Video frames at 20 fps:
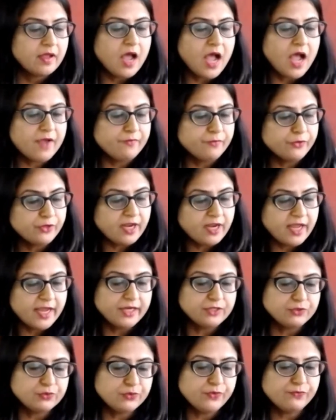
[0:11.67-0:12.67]
I would
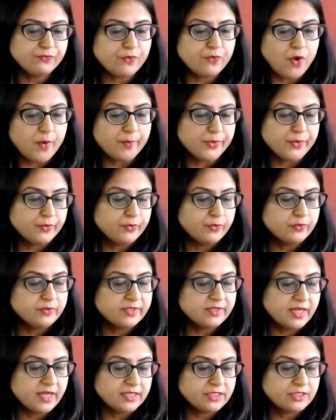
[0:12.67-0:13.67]
like to inform you
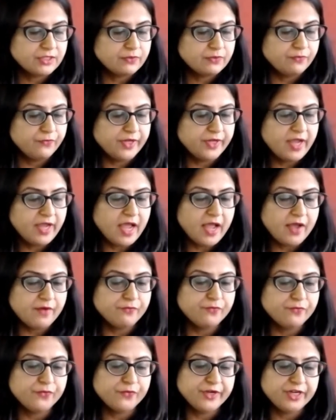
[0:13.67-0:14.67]
that we
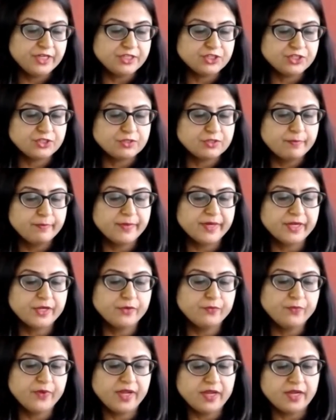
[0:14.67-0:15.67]
have reached
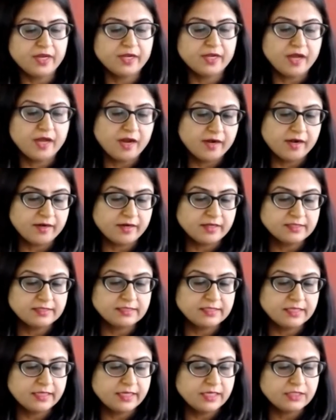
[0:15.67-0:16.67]
midway in our
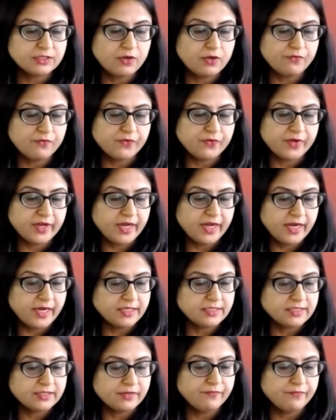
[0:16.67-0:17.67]
series of
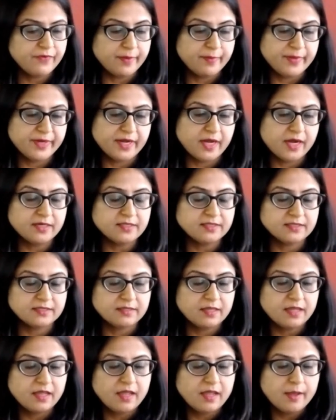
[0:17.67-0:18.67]
8 webinars
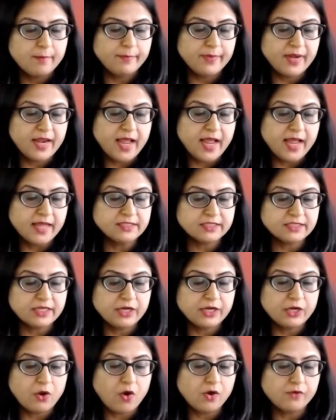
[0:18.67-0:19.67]
planned
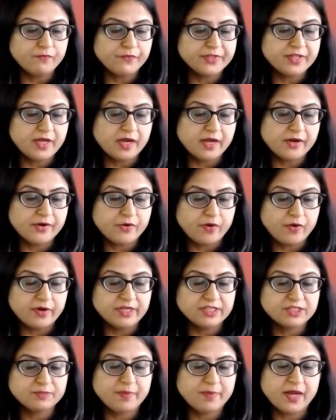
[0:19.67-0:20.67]
along with our
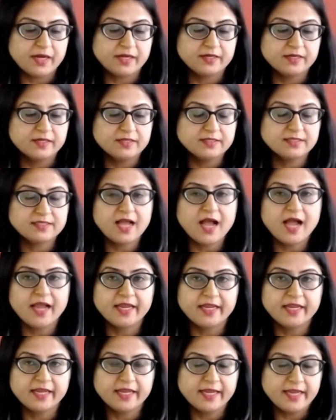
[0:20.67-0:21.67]
knowledge partners
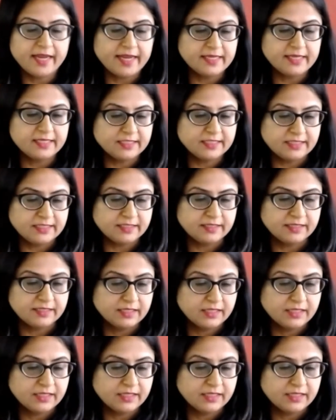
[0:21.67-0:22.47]
IALD,